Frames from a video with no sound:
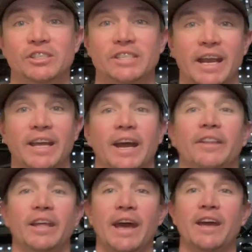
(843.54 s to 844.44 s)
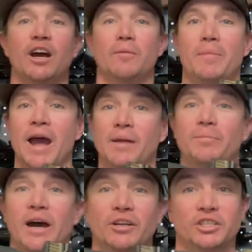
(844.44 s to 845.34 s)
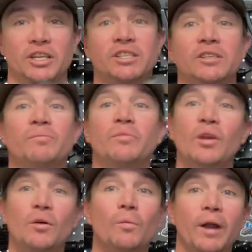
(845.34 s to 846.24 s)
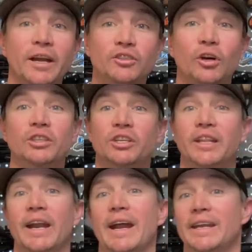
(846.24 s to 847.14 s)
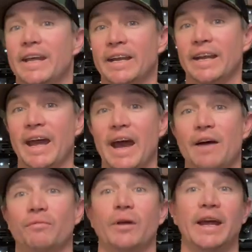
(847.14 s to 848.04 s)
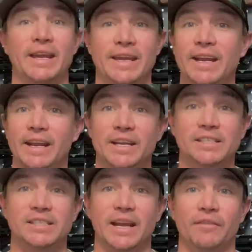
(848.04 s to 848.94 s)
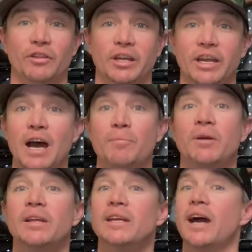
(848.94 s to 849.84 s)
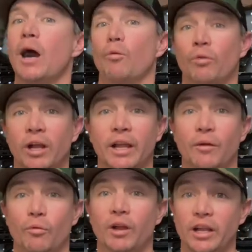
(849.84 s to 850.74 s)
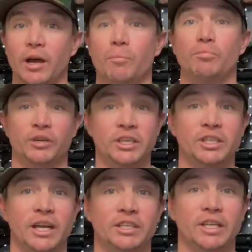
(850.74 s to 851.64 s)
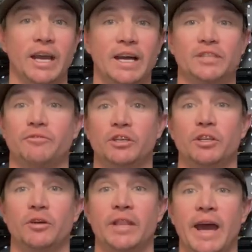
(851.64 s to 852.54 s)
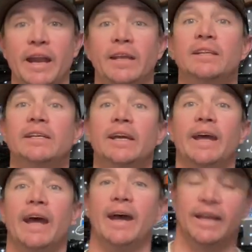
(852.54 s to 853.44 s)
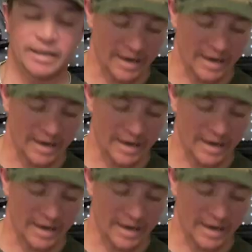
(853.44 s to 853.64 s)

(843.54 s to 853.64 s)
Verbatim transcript: sending out the A R mag pouches. When I told you that I didn't have what I needed to set everything up, I really, really appreciate you guys for doing that. And,